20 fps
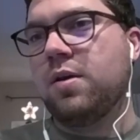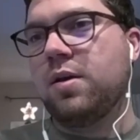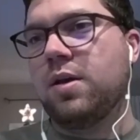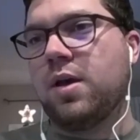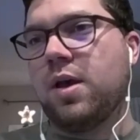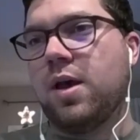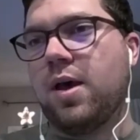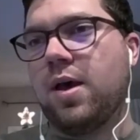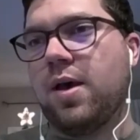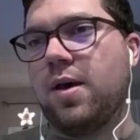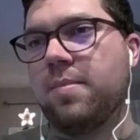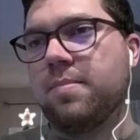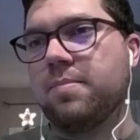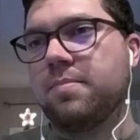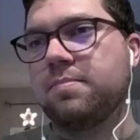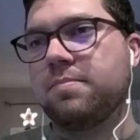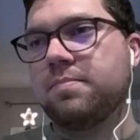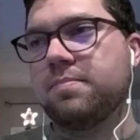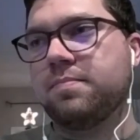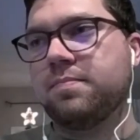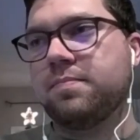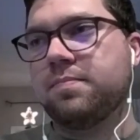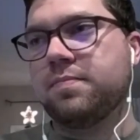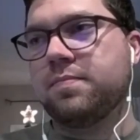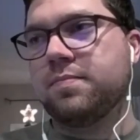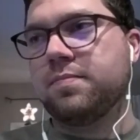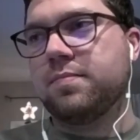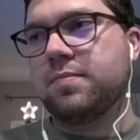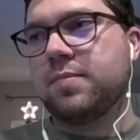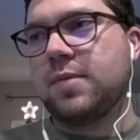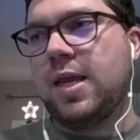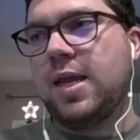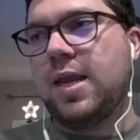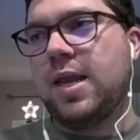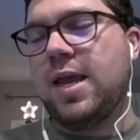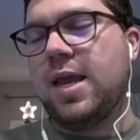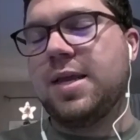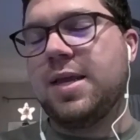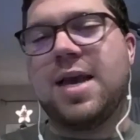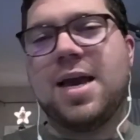And
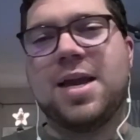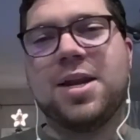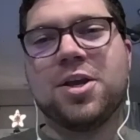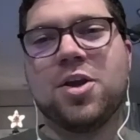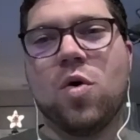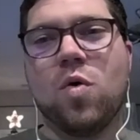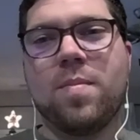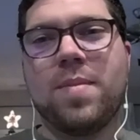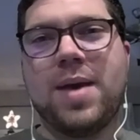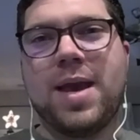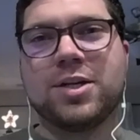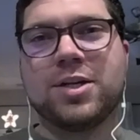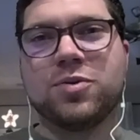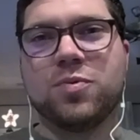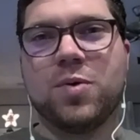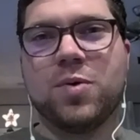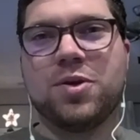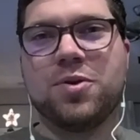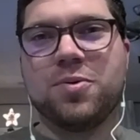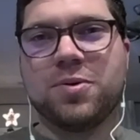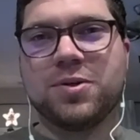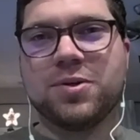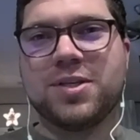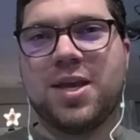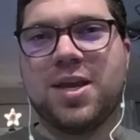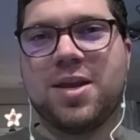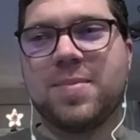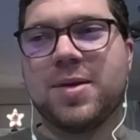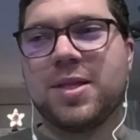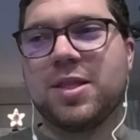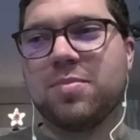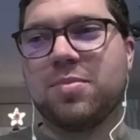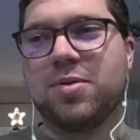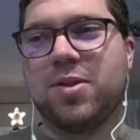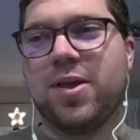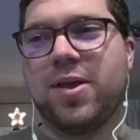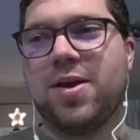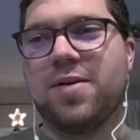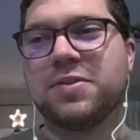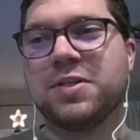kind of going back to what you were saying about the
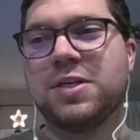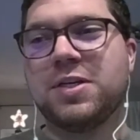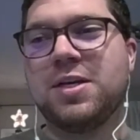playoffs,